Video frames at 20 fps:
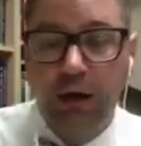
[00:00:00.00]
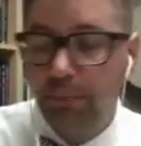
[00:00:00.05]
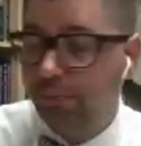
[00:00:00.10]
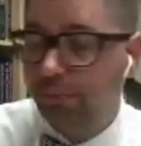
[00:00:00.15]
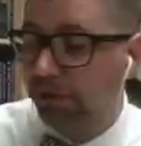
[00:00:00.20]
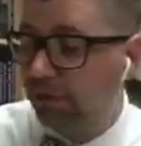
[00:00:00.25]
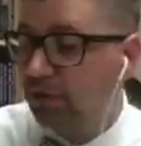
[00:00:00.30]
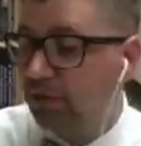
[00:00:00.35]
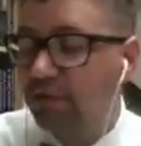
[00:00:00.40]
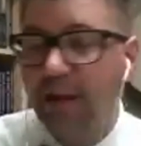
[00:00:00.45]

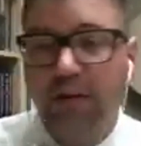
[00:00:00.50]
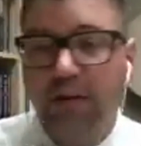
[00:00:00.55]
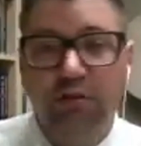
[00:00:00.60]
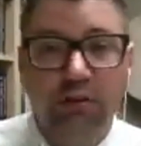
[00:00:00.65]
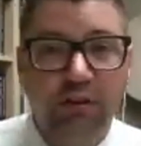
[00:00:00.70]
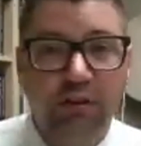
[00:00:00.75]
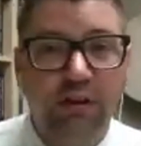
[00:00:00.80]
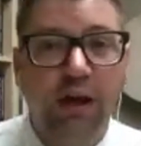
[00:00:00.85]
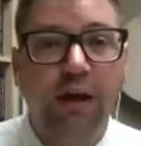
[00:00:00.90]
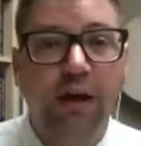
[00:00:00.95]
This is
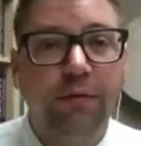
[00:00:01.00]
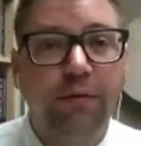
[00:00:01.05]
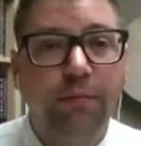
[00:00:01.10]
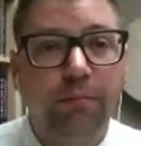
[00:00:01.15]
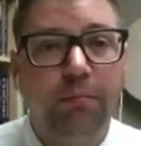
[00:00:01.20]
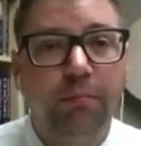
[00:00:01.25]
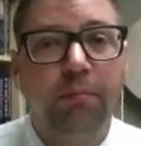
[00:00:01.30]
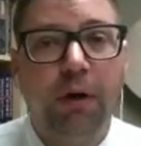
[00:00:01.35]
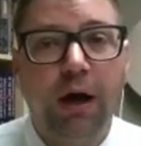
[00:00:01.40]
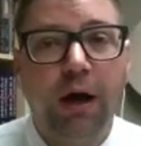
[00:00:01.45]
actually done
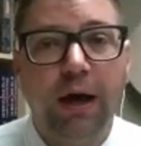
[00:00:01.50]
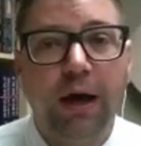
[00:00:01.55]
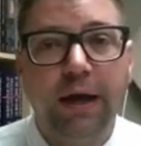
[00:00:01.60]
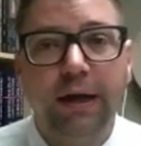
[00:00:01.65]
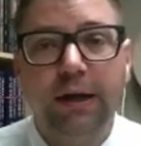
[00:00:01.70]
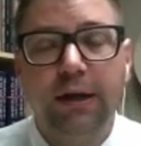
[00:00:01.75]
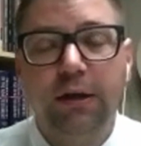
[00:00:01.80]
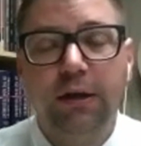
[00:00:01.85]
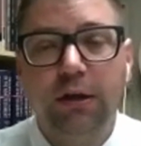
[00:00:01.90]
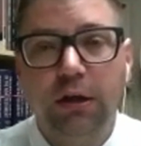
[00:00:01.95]

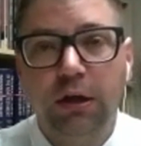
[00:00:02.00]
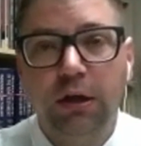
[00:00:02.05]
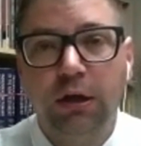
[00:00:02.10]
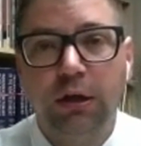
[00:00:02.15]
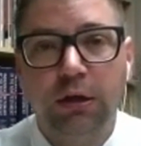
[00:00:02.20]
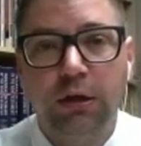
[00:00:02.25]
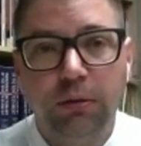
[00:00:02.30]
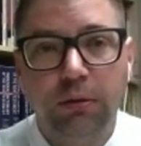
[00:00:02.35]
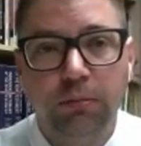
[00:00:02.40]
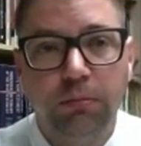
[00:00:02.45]
by
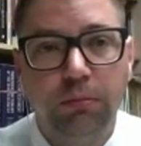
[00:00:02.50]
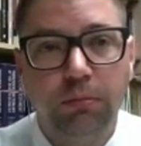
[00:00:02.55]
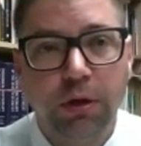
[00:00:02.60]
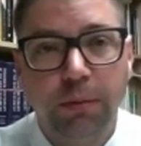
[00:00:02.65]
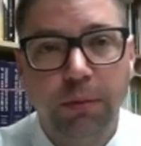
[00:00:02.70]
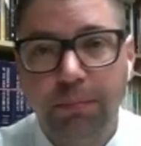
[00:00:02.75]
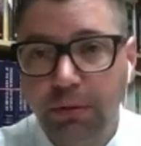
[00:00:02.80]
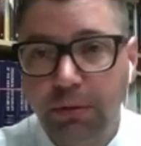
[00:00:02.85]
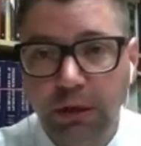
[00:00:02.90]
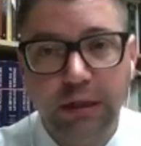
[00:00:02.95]

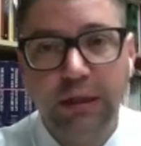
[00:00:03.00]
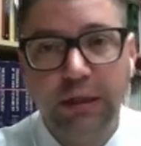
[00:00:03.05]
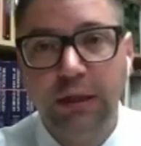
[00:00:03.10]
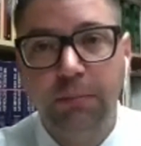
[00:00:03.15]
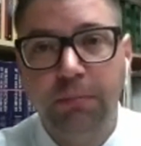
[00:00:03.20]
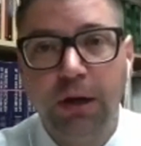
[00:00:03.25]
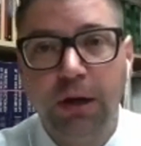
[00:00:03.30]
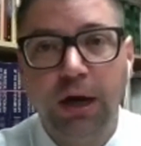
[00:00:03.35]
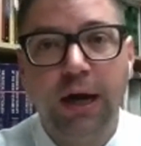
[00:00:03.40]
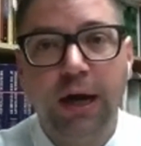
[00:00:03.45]
completely
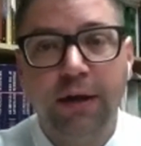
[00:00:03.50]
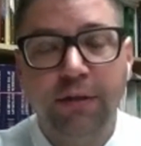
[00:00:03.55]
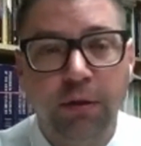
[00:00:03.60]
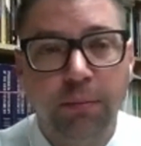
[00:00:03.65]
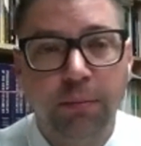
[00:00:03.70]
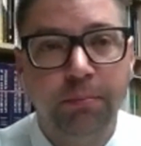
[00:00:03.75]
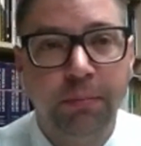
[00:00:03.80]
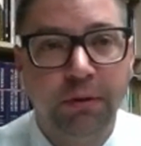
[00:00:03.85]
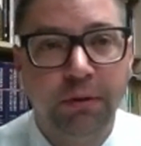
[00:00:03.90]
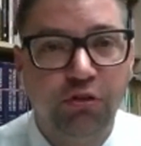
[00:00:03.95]
by the
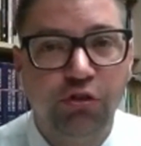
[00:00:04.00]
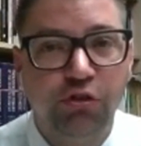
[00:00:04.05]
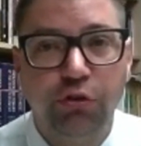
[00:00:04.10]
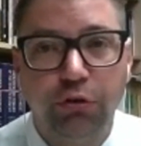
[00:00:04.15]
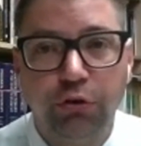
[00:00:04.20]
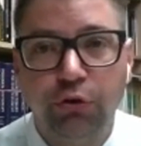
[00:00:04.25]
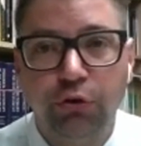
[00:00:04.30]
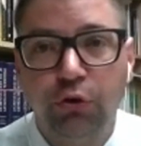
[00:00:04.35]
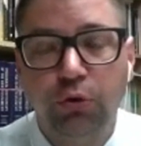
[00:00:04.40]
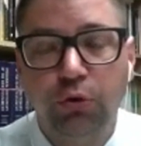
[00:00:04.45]

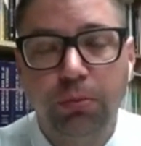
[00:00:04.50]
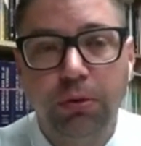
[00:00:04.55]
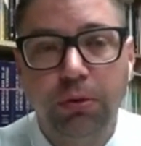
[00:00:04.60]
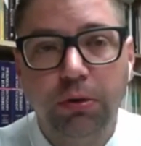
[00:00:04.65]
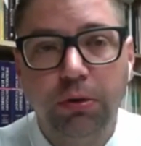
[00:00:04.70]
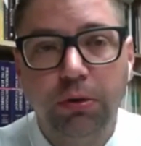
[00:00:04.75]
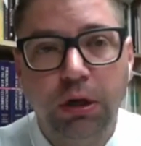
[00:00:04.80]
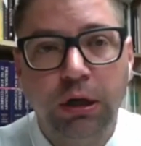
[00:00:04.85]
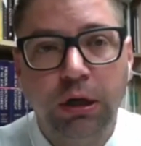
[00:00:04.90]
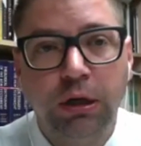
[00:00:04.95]
Michener group,
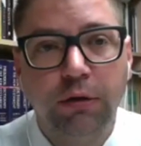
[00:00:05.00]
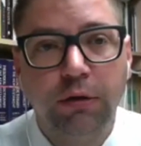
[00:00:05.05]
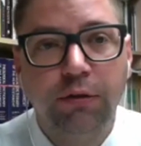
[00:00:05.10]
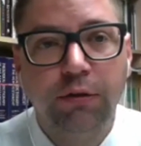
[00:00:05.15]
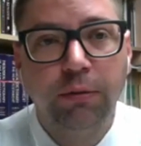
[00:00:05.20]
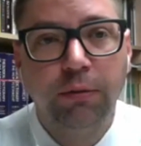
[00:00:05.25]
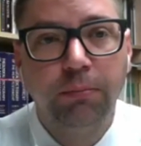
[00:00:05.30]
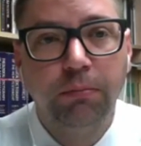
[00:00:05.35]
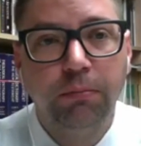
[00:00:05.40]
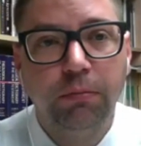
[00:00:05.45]

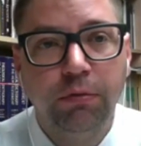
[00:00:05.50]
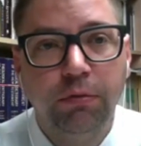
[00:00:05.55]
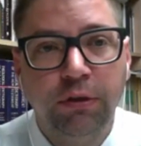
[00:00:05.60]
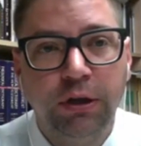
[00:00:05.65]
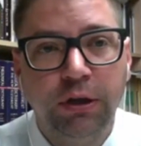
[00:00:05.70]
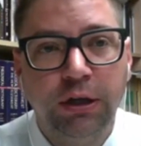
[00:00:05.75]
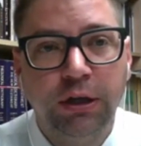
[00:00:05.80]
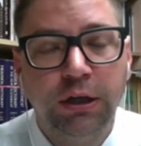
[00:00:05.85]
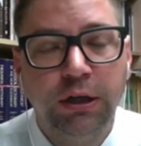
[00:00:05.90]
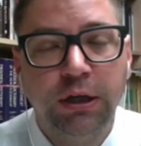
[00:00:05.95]

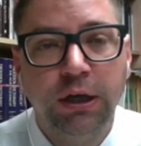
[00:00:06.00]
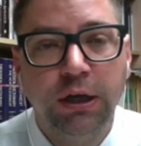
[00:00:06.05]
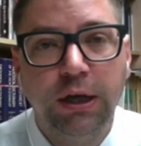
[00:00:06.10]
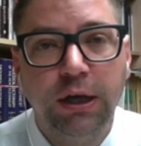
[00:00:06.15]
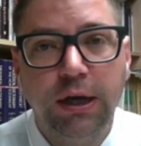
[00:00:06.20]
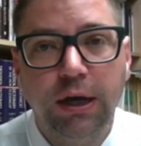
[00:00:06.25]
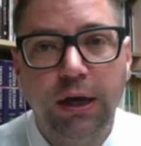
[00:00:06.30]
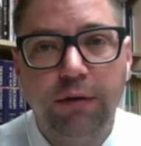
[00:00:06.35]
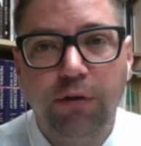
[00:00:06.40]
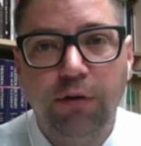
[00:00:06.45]
the
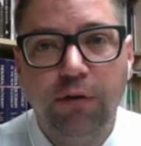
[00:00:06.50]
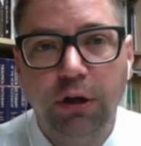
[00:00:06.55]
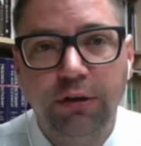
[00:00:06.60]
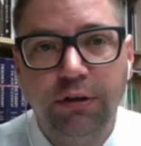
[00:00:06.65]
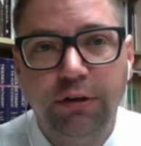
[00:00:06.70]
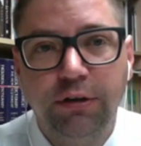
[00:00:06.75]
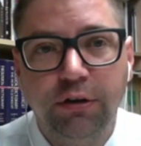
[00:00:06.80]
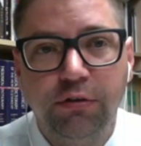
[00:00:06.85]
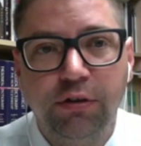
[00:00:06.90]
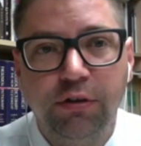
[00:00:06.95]

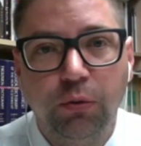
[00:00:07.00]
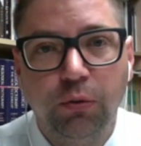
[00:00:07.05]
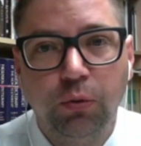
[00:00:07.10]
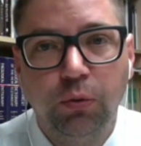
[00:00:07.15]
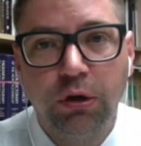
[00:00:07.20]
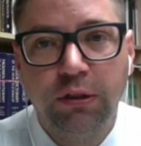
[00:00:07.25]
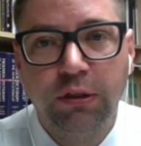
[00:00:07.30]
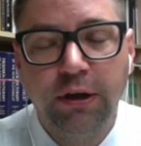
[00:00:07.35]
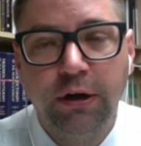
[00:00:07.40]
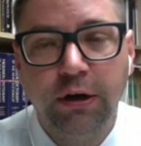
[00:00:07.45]
volunteers that
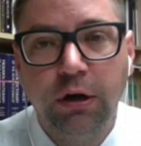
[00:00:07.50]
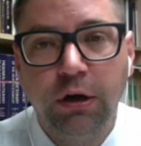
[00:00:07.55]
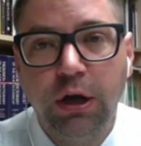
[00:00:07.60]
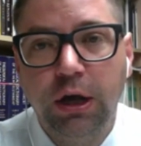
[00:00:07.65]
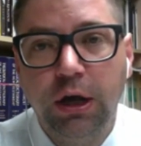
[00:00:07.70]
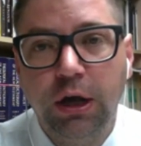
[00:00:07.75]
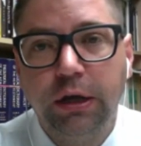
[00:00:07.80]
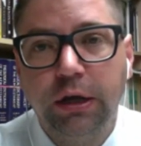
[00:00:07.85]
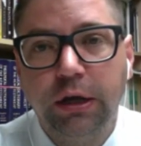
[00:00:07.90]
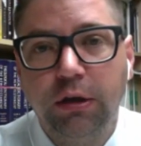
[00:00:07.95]
work there,
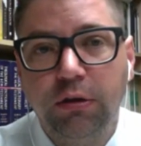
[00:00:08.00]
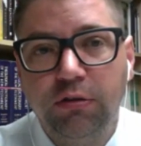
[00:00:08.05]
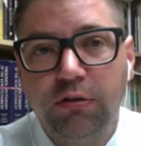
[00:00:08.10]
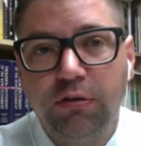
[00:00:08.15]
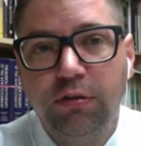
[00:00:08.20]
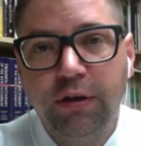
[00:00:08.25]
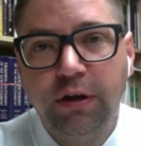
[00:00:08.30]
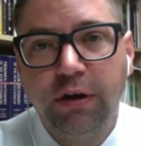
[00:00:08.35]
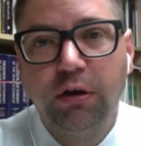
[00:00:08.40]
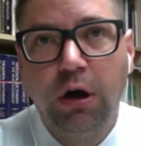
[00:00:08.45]
because
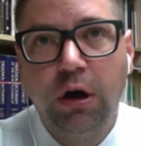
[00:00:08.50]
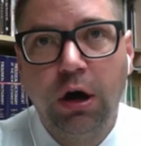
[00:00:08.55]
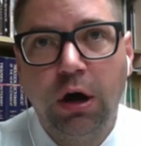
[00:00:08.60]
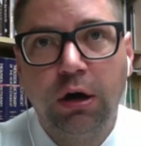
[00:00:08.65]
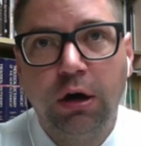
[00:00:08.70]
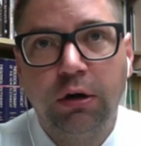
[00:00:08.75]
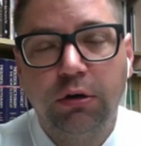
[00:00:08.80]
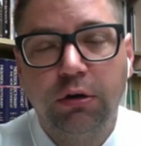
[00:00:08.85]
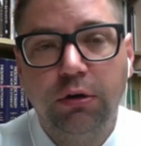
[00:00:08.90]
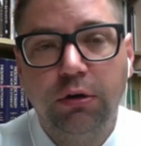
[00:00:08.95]
there
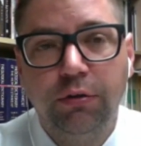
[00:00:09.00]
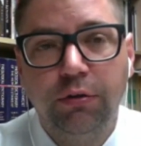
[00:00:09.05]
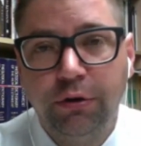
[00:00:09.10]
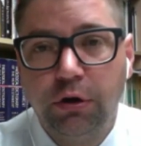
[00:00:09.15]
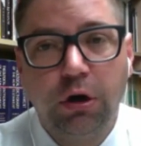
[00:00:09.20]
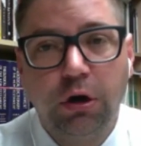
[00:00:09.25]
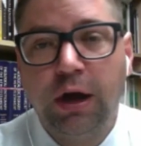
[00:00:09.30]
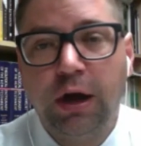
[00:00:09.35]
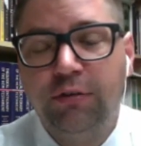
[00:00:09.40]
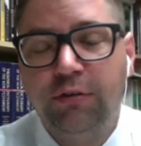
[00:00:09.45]
are,
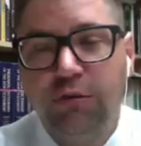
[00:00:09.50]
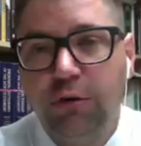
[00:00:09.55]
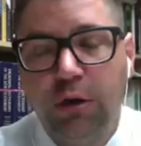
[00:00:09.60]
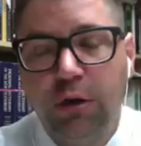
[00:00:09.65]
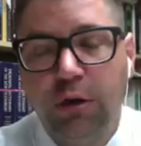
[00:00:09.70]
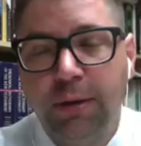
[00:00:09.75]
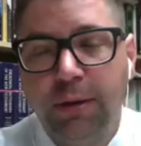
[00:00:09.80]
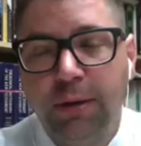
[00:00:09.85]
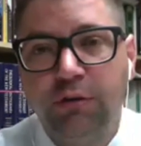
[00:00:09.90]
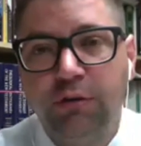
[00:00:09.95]
as you can
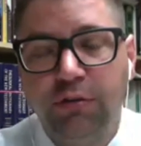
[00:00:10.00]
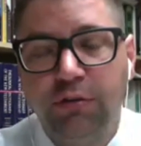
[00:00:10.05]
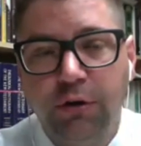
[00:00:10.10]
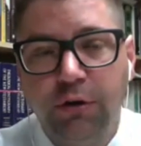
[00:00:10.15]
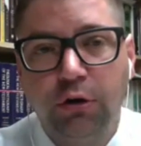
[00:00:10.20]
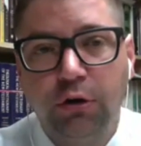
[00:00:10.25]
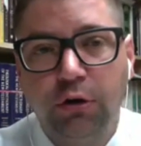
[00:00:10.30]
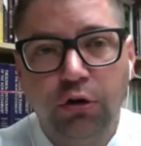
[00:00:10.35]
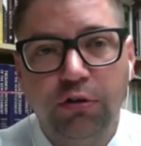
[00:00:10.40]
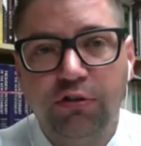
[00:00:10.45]
imagine,
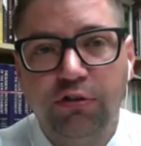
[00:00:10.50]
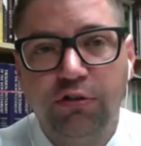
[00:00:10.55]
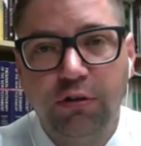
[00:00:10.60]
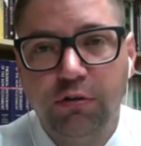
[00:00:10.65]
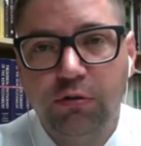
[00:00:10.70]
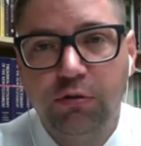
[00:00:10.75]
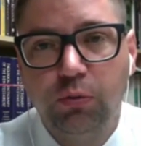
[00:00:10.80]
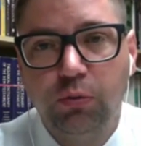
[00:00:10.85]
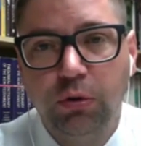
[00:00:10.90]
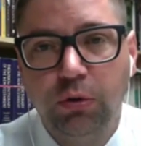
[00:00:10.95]
there are
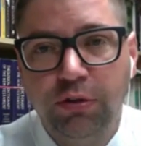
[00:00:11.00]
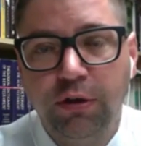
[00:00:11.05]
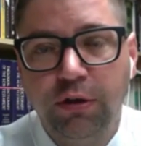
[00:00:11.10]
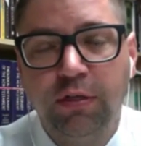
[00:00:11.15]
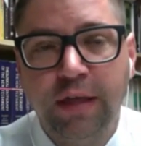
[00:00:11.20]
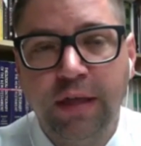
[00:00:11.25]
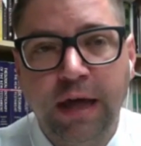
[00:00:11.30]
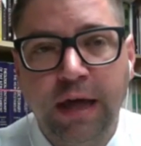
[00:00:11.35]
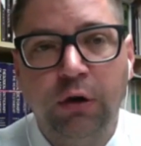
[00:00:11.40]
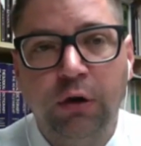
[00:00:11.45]
Christians
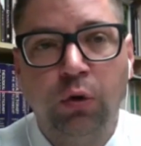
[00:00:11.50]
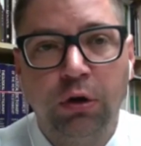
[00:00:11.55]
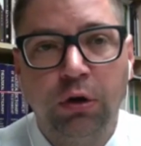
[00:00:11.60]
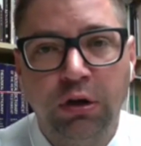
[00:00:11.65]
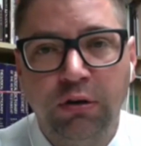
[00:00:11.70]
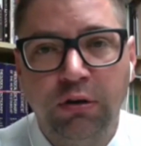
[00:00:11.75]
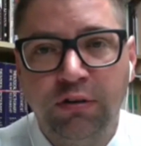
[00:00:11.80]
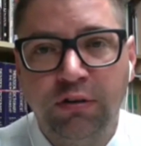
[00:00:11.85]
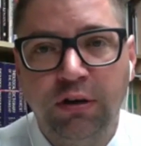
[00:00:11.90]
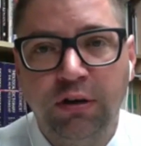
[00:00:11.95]
within that
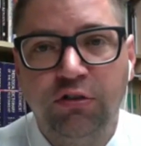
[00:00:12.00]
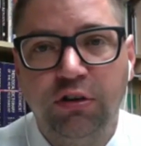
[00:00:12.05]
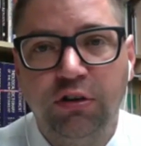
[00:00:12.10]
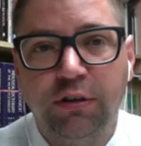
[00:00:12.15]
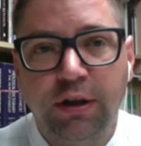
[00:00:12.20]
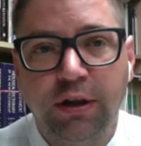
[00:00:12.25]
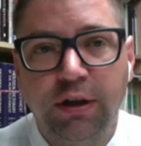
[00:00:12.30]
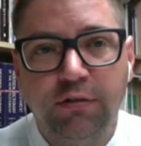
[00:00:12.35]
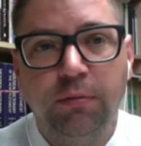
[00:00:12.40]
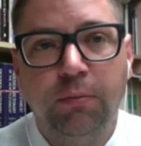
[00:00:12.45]
organization
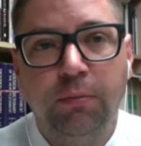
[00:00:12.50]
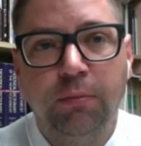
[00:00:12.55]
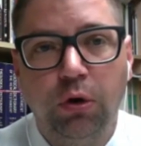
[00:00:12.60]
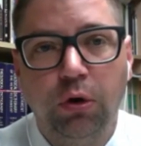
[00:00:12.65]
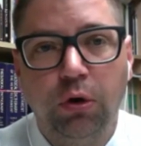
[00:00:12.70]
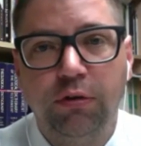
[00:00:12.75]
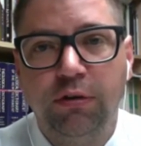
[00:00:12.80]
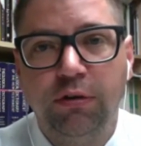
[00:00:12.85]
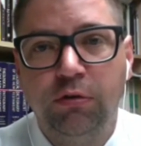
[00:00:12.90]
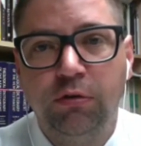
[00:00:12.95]
that
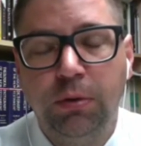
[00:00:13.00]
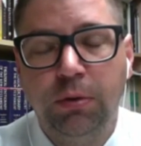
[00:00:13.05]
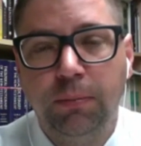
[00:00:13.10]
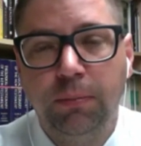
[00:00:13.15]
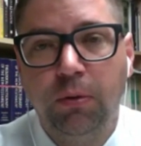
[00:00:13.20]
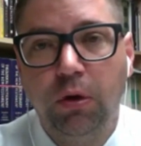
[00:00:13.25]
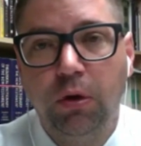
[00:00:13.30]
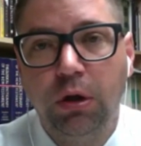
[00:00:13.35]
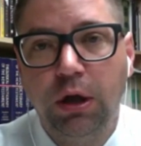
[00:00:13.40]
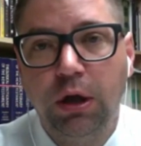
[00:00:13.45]
support these
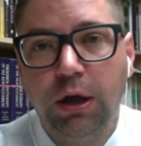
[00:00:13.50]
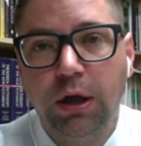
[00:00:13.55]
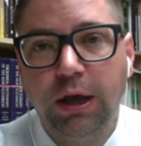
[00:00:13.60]
people.